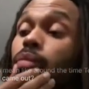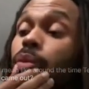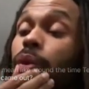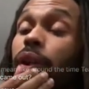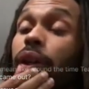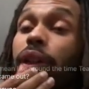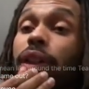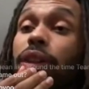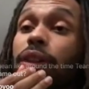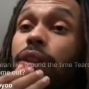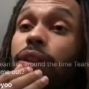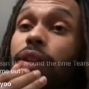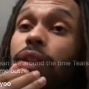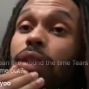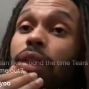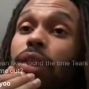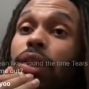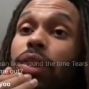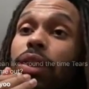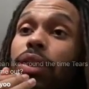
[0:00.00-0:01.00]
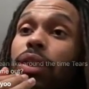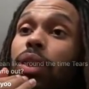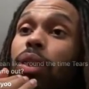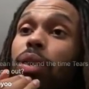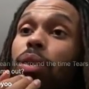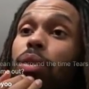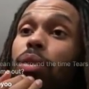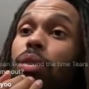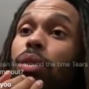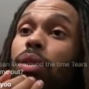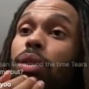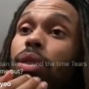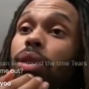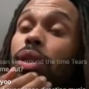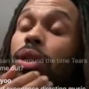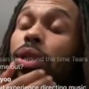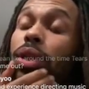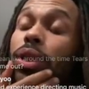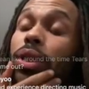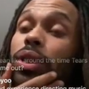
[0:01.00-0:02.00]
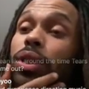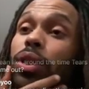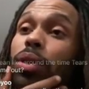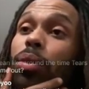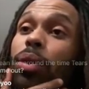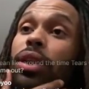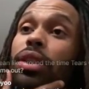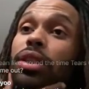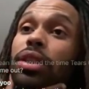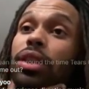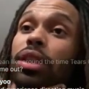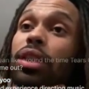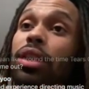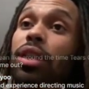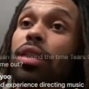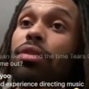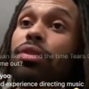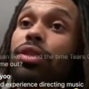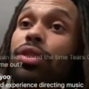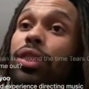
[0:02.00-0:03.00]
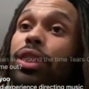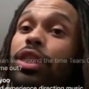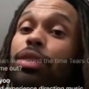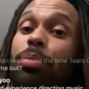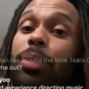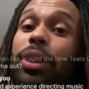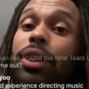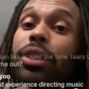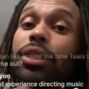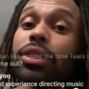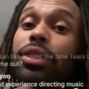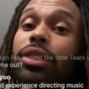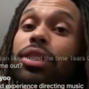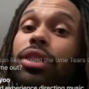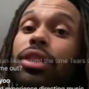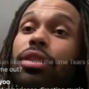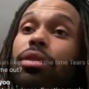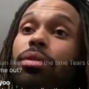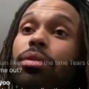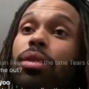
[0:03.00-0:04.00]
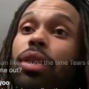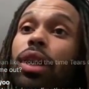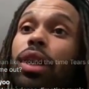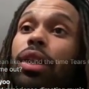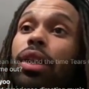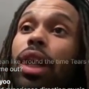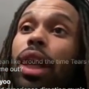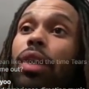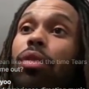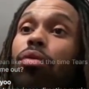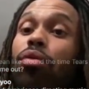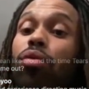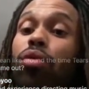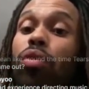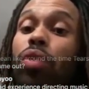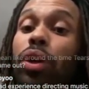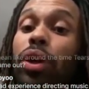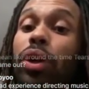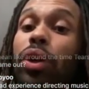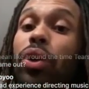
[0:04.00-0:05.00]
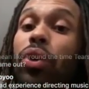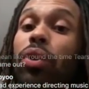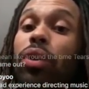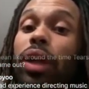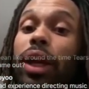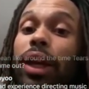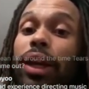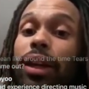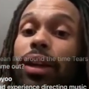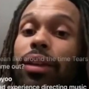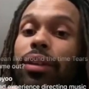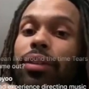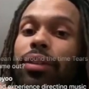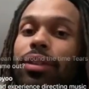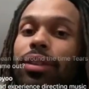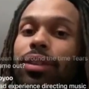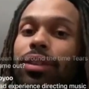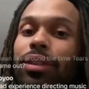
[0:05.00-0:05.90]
because there wasn't enough transparency and real like